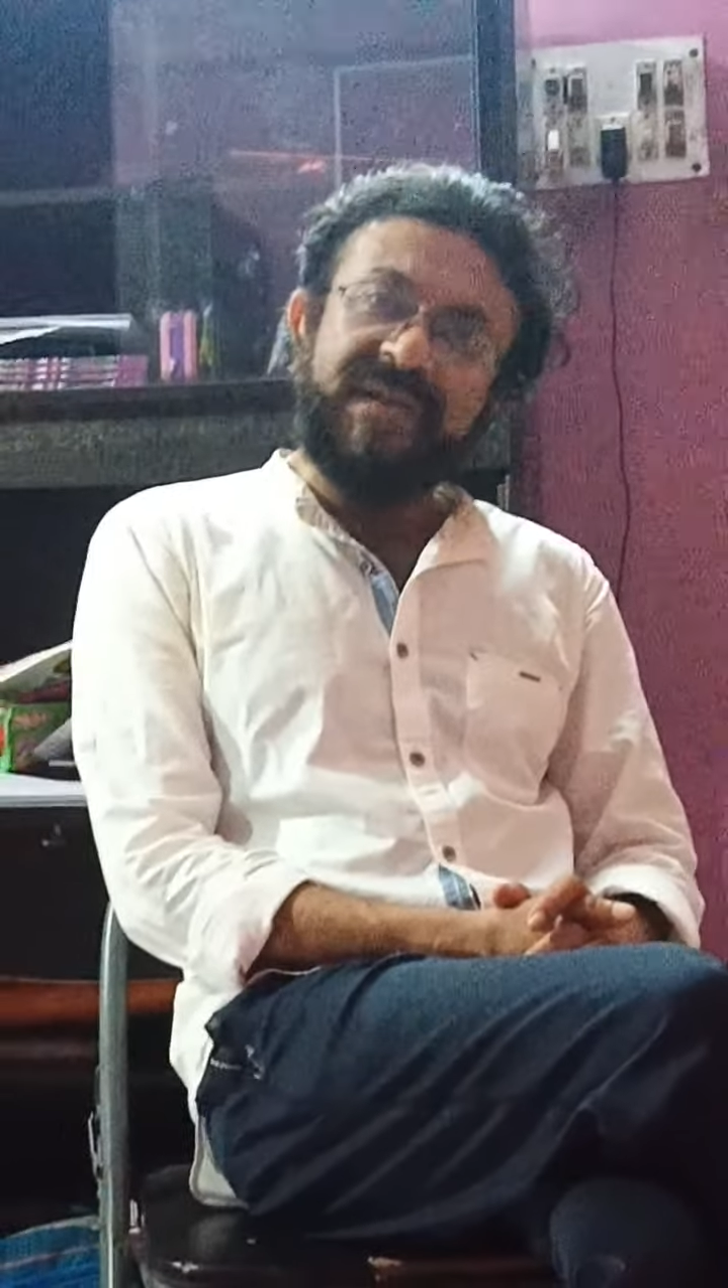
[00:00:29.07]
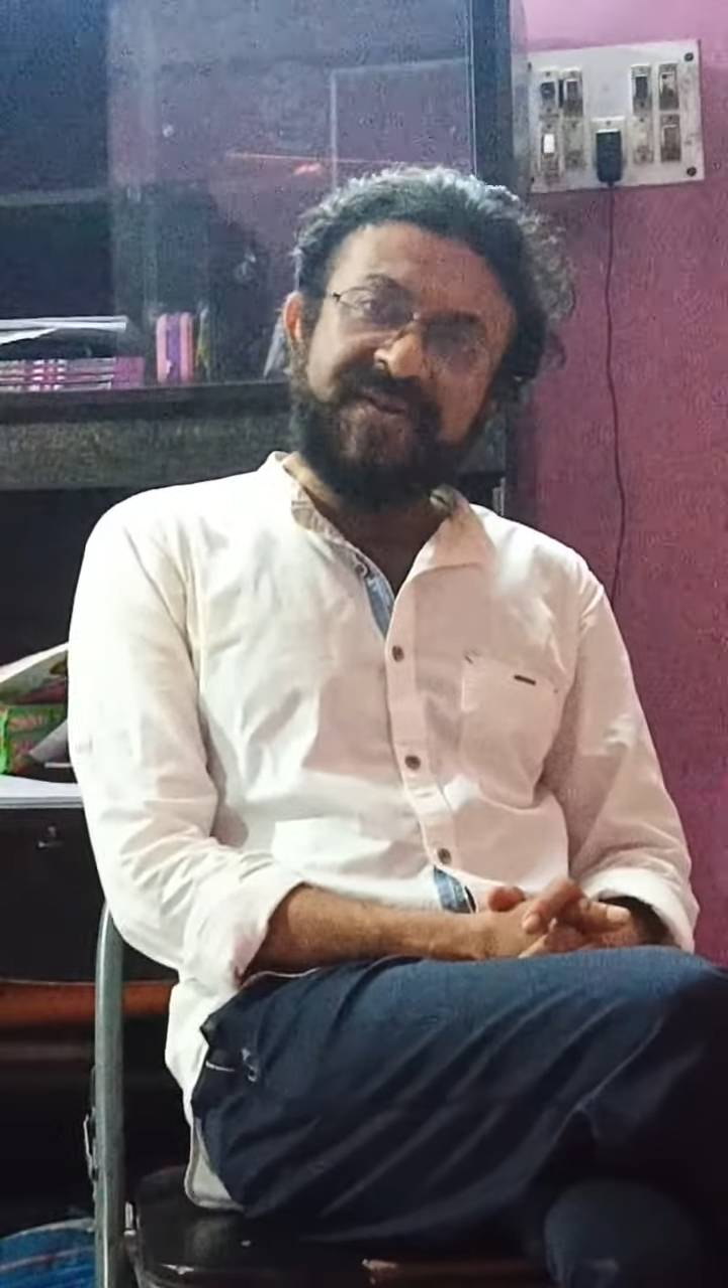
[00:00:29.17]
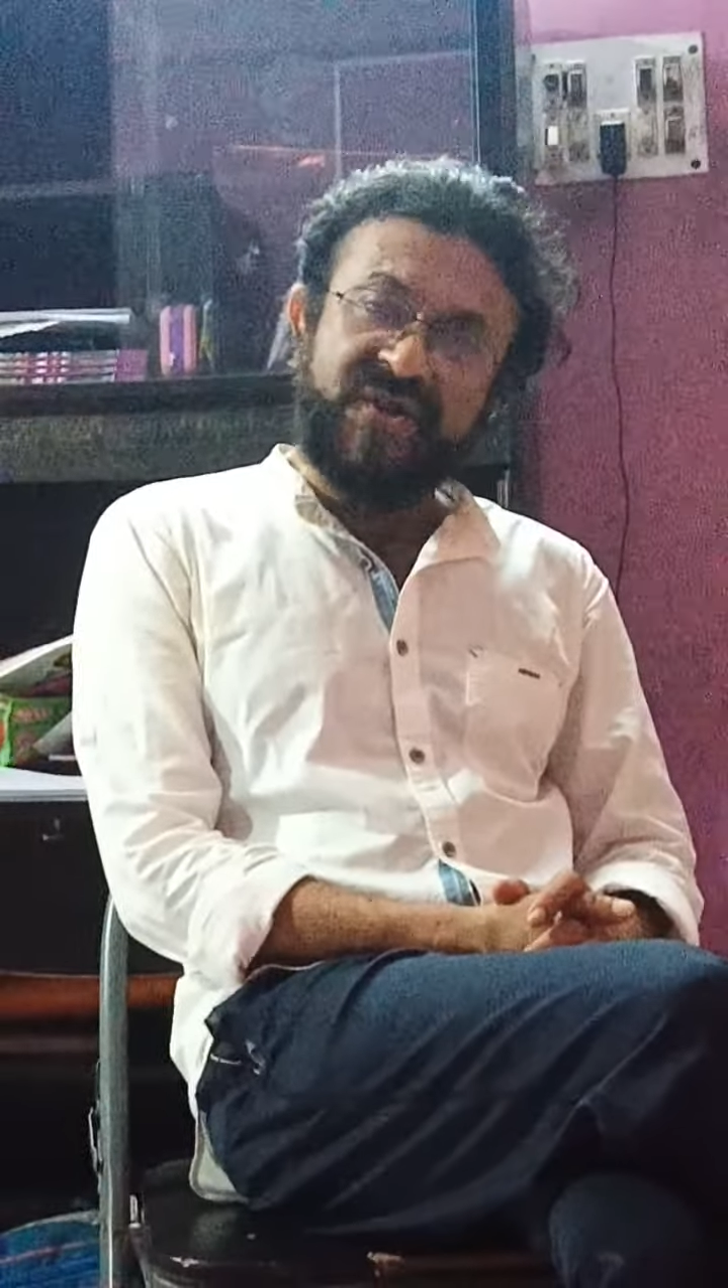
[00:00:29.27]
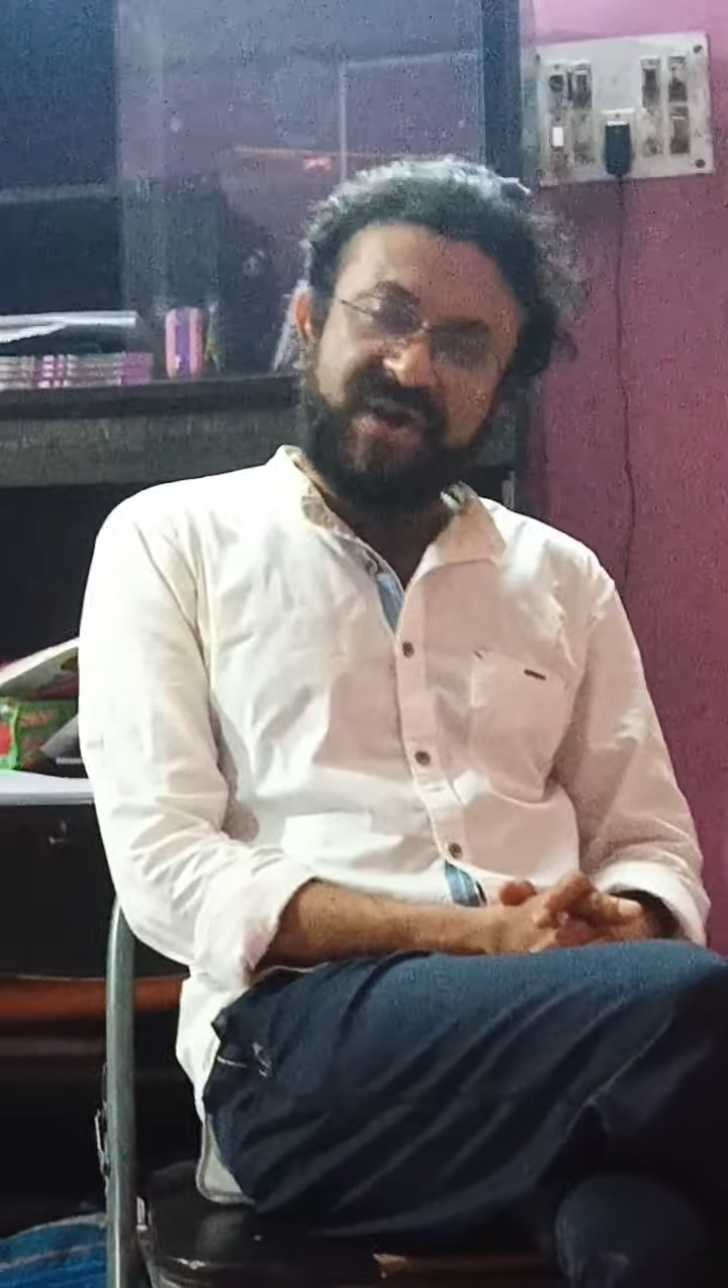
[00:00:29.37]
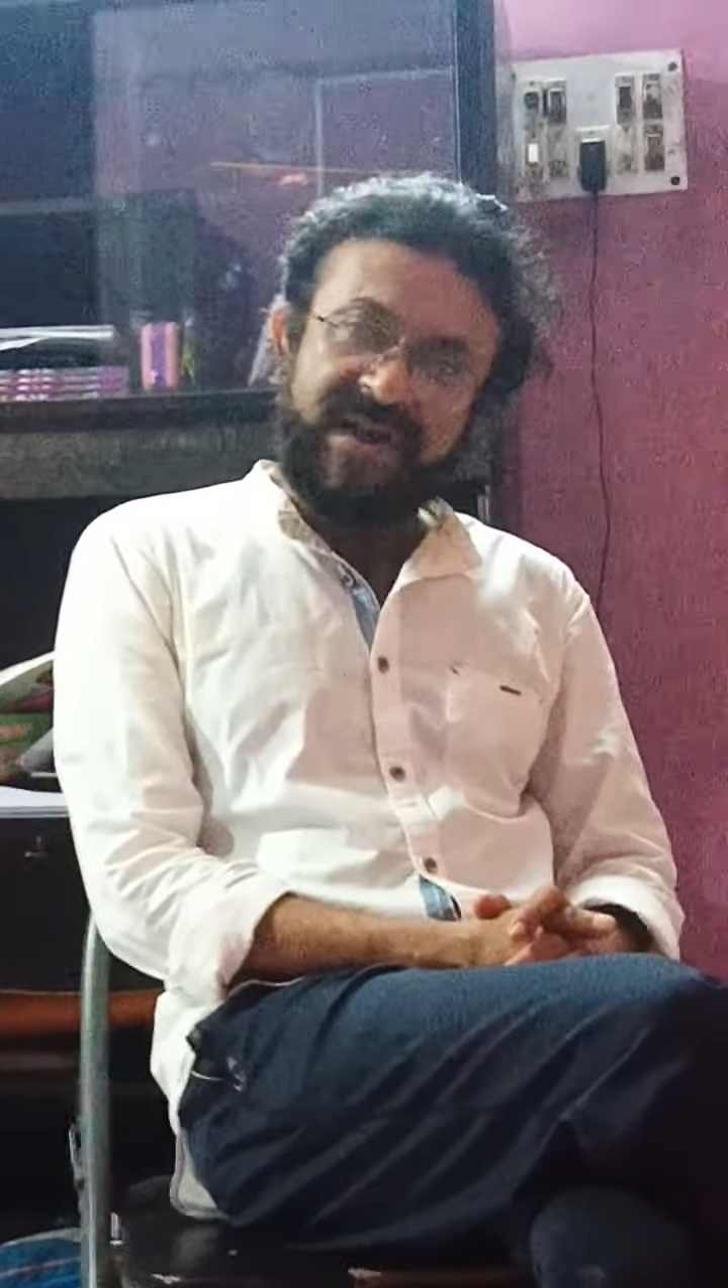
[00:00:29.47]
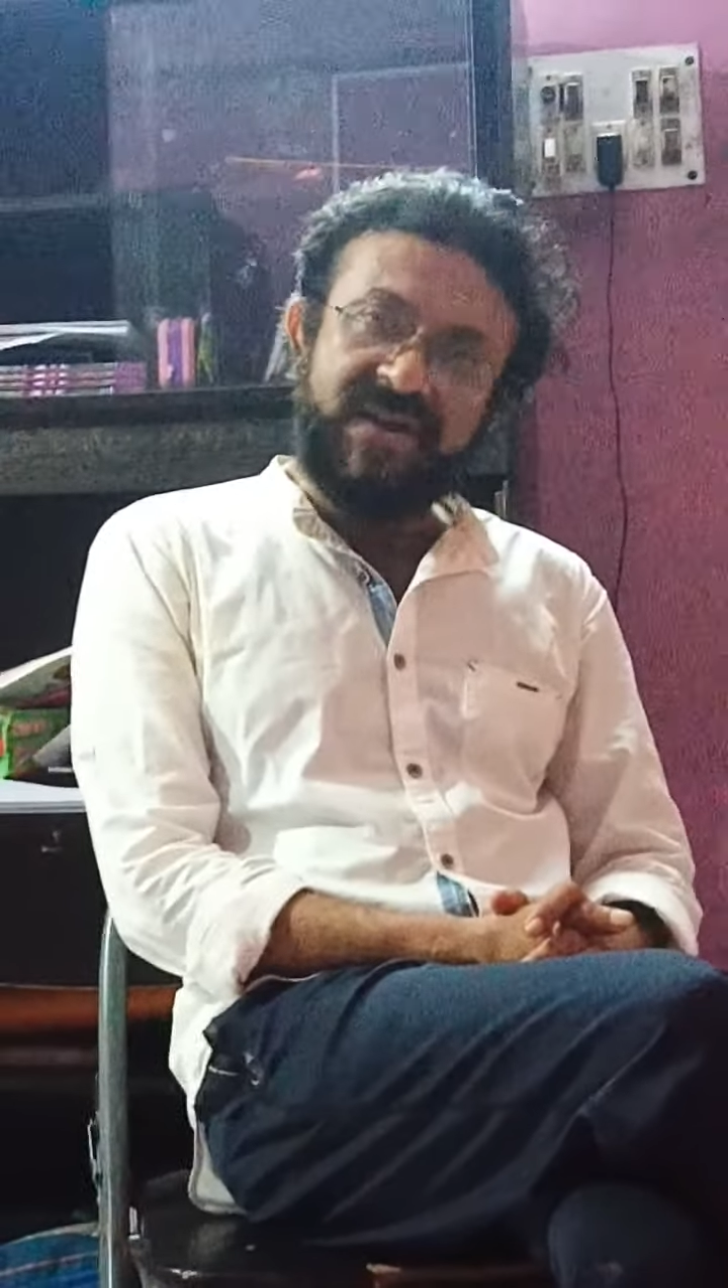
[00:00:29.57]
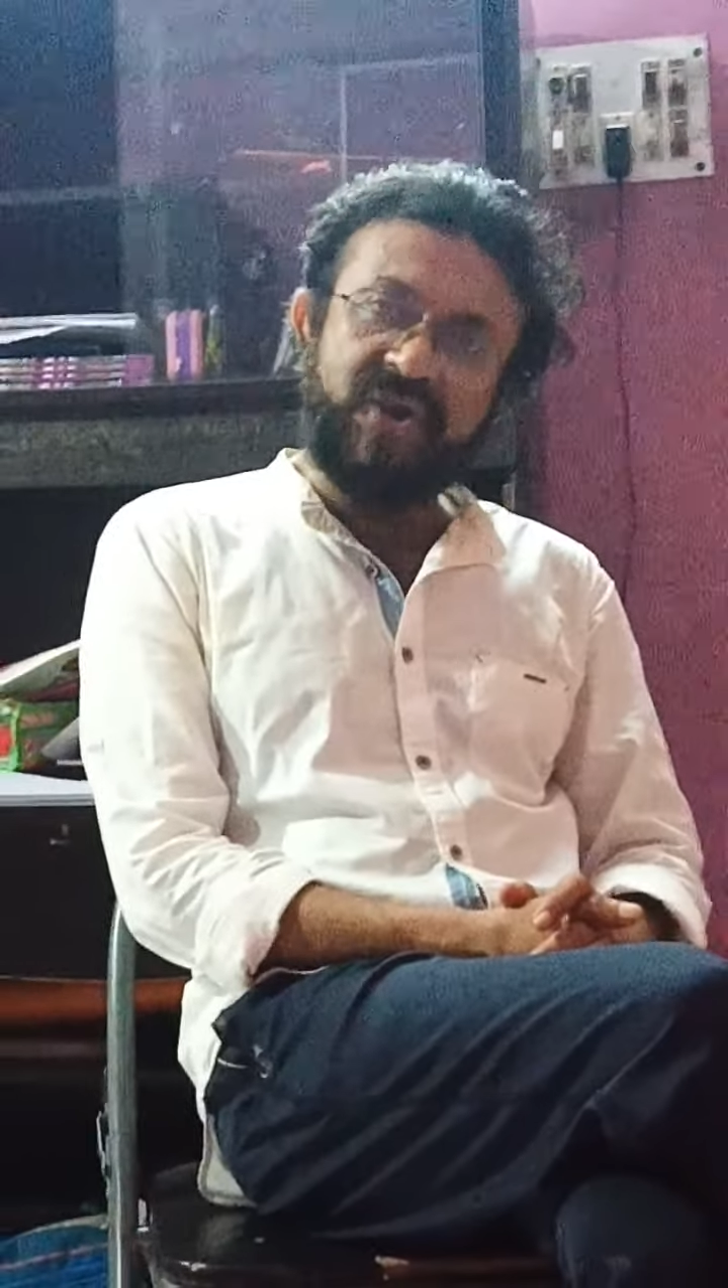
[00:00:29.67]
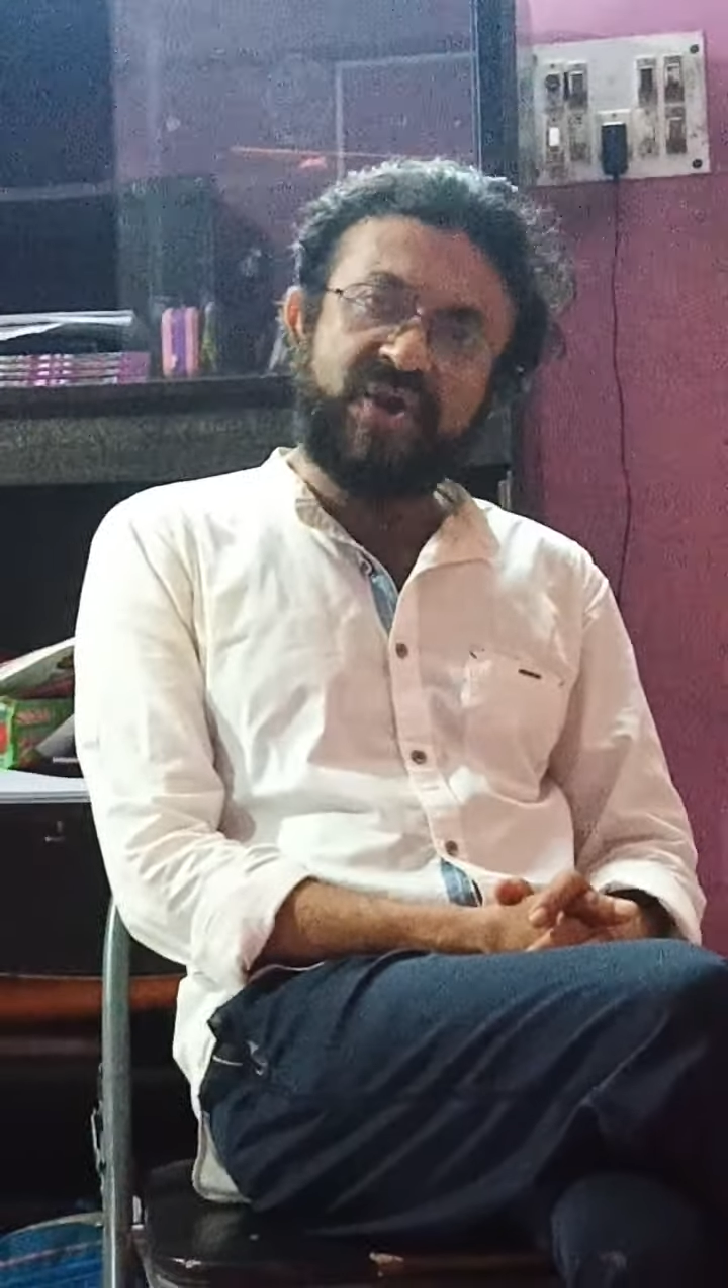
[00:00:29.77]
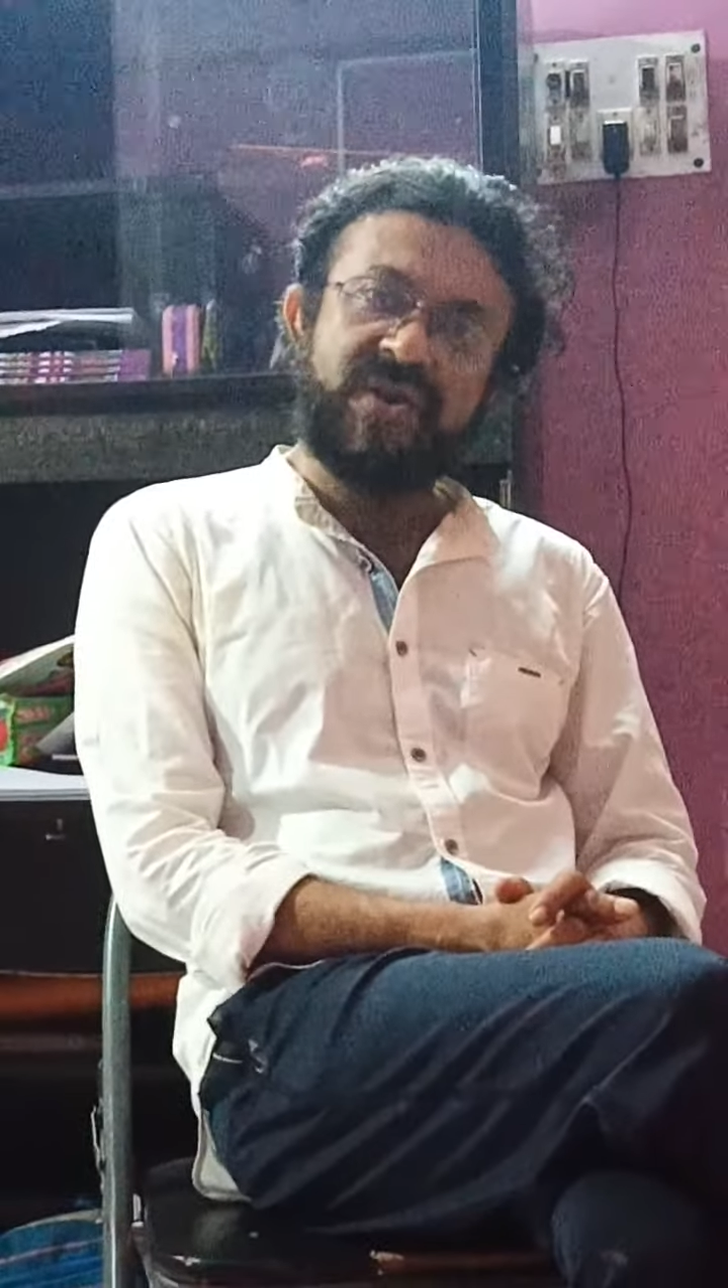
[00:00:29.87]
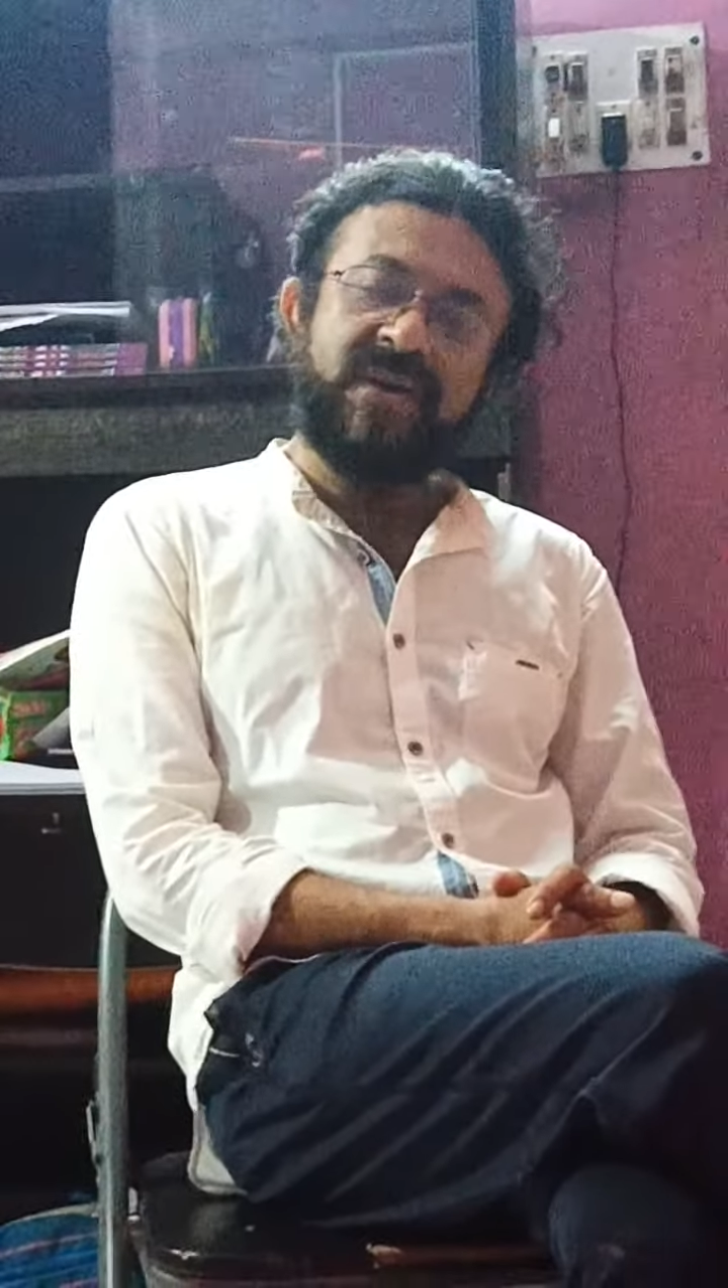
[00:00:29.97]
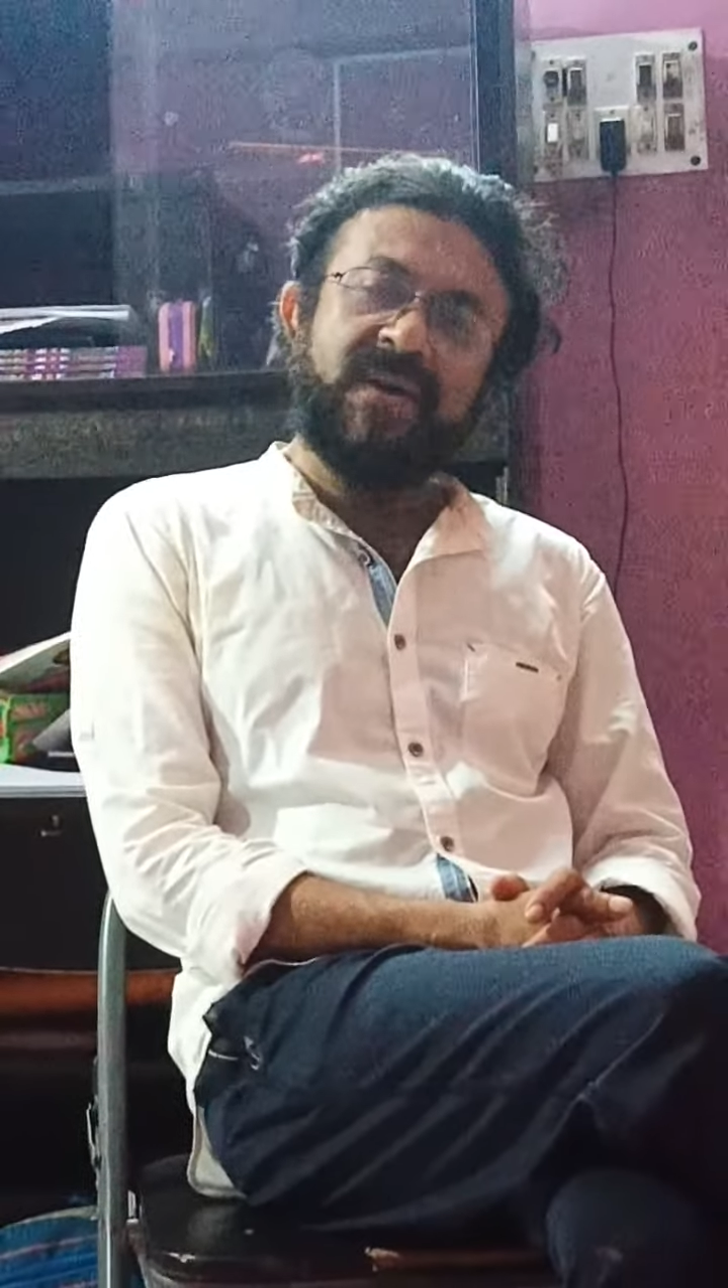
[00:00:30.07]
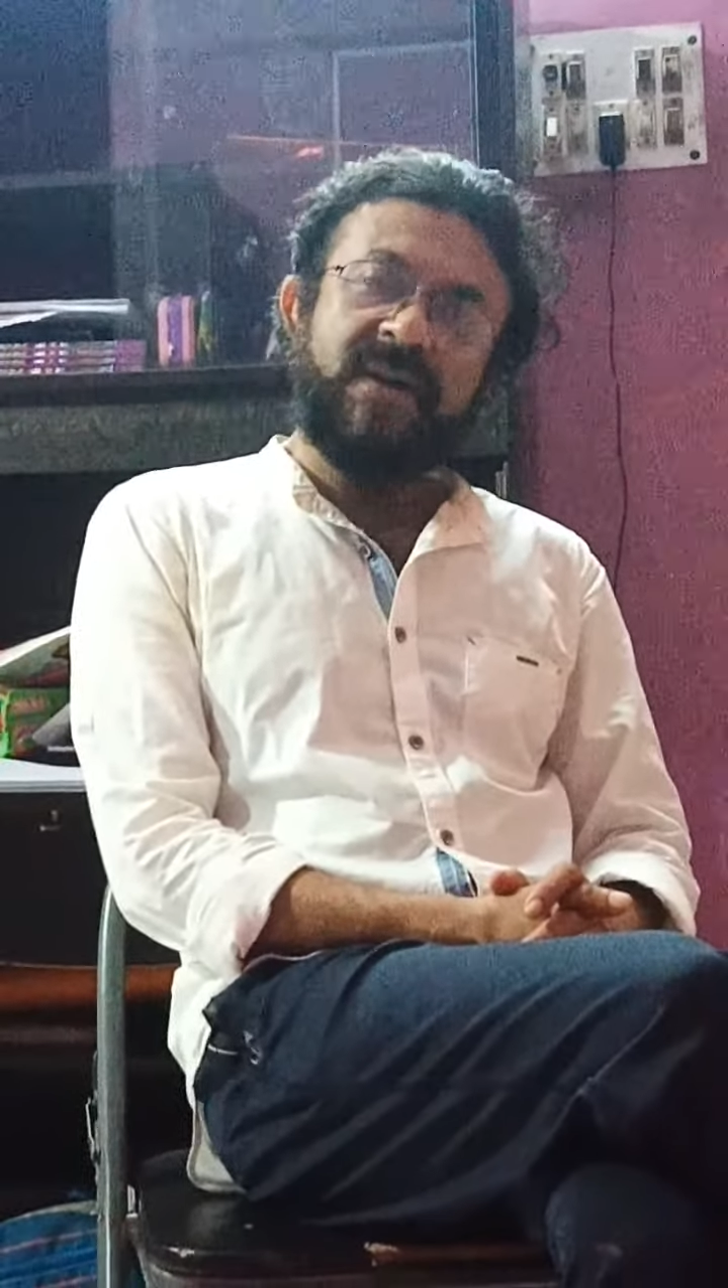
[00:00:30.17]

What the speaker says: exchange,